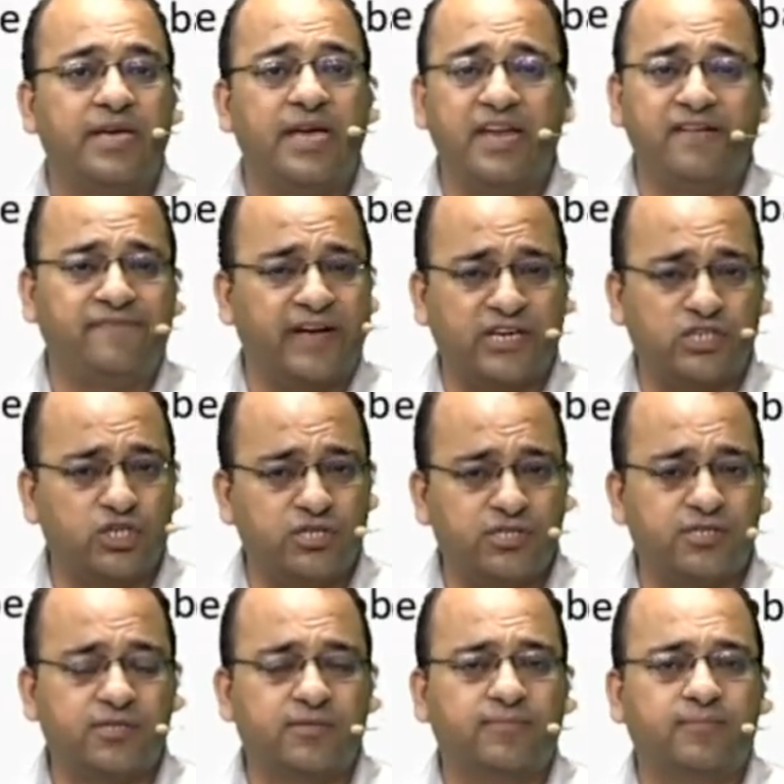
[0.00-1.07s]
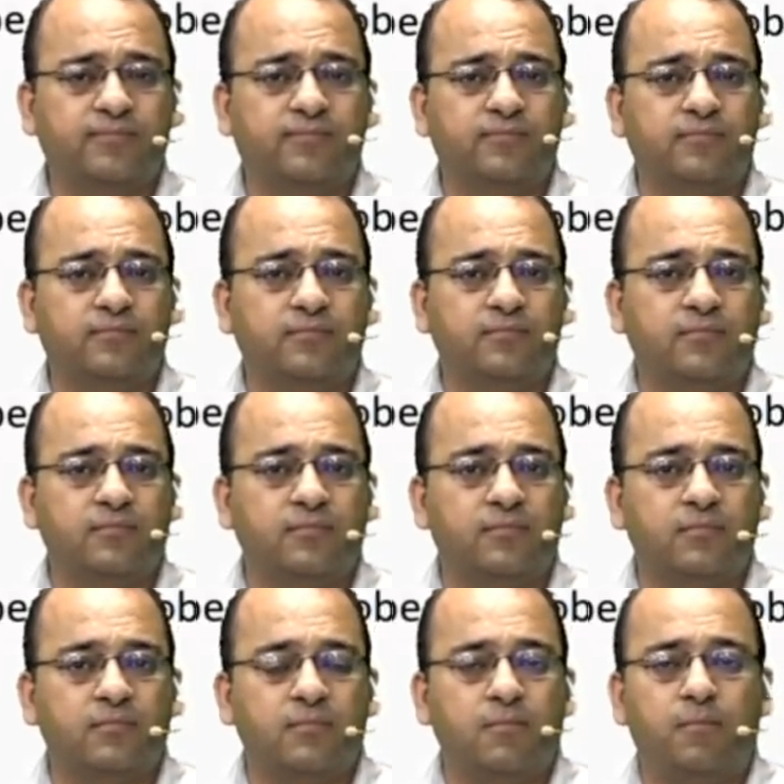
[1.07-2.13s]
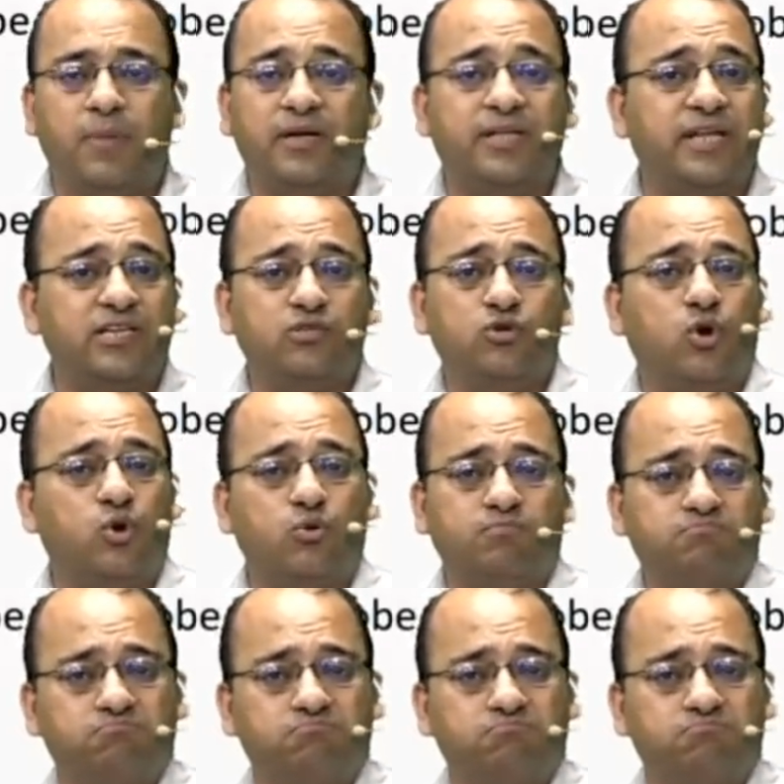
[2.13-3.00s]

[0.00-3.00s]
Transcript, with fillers: Infections? But there is no,